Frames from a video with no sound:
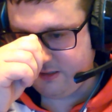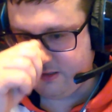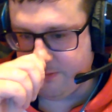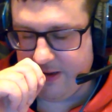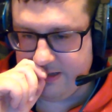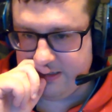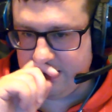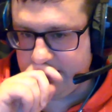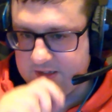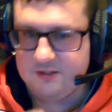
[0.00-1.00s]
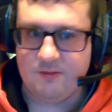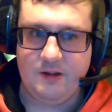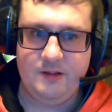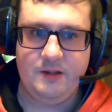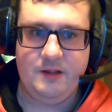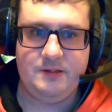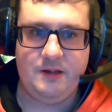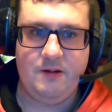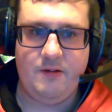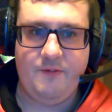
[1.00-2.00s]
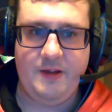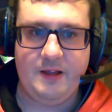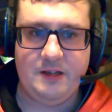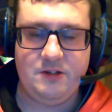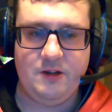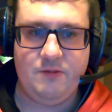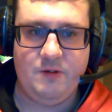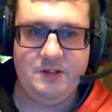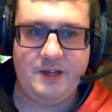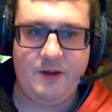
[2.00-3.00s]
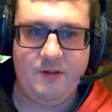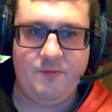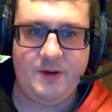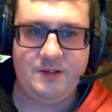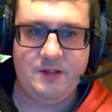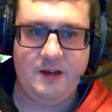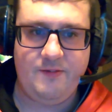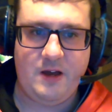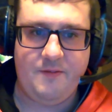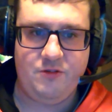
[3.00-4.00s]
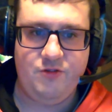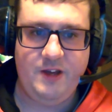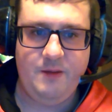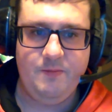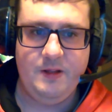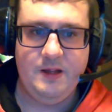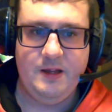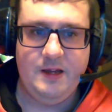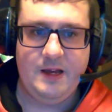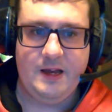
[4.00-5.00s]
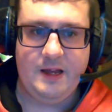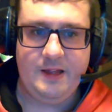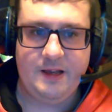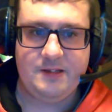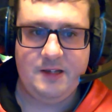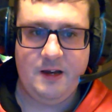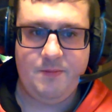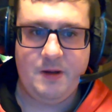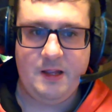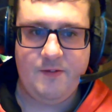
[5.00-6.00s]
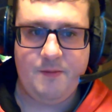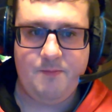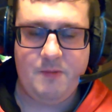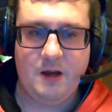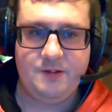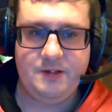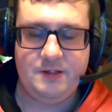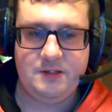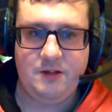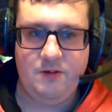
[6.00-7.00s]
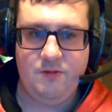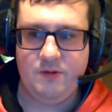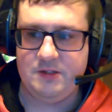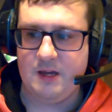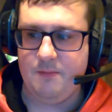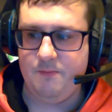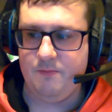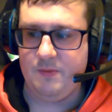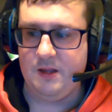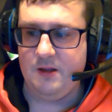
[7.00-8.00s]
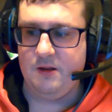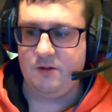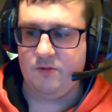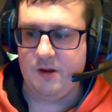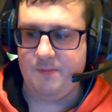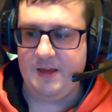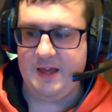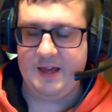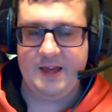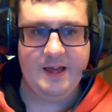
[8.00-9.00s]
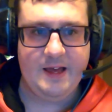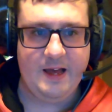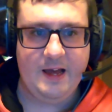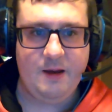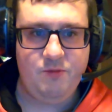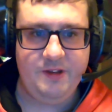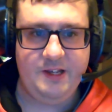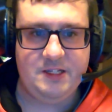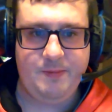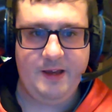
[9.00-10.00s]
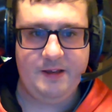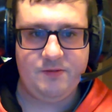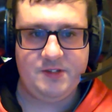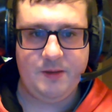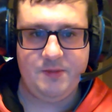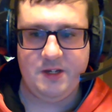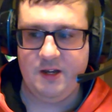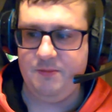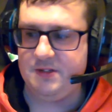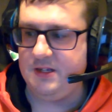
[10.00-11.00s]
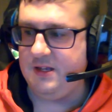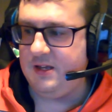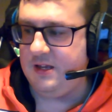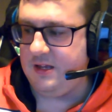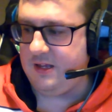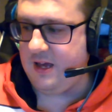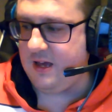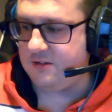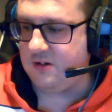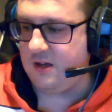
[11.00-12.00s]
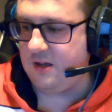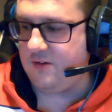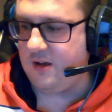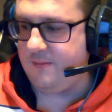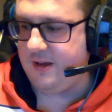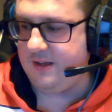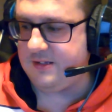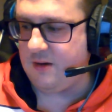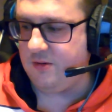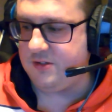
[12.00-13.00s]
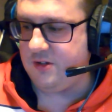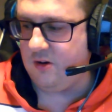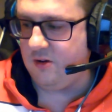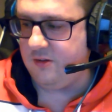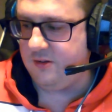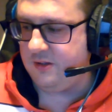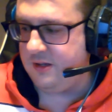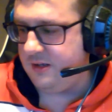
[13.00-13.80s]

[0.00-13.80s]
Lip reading: compared to the last one. So I think that's a good one to kick one off. Westlife, I Have a Dream. Next up, another artist who was quite big, Britney Spears with Sometimes. Yeah, I was quite amazed that wasn't on.